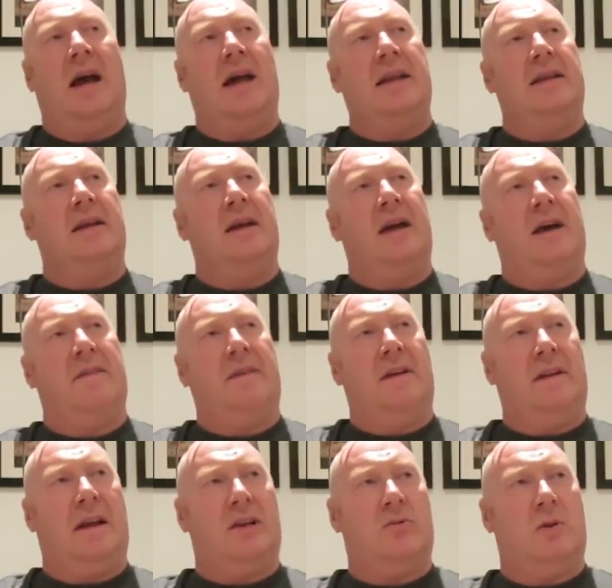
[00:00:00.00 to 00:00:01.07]
And I
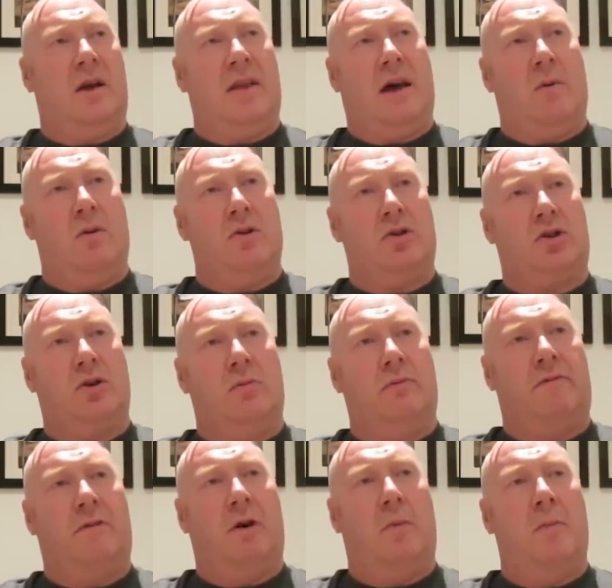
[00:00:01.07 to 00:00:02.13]
think that's where that one's
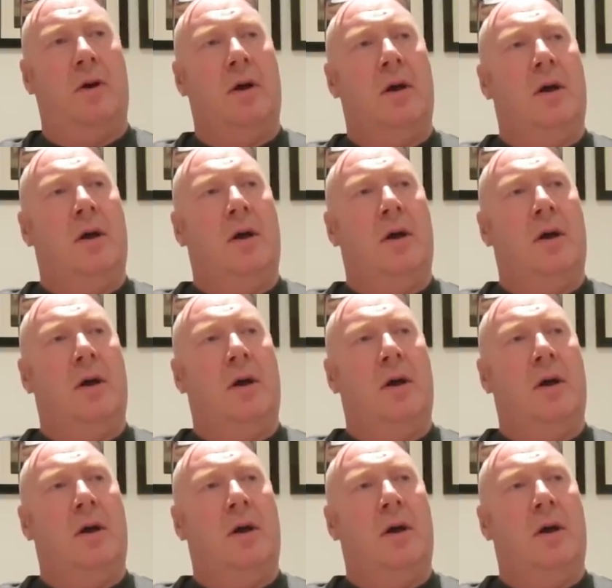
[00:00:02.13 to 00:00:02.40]
come from.